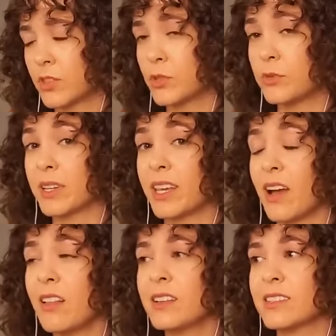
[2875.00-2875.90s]
Dude,
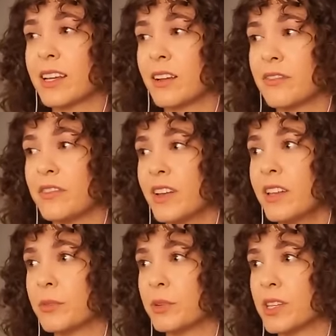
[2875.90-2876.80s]
Miguel is like a
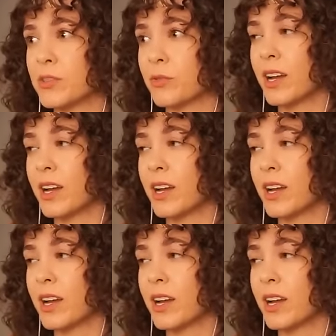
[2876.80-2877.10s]
villain with these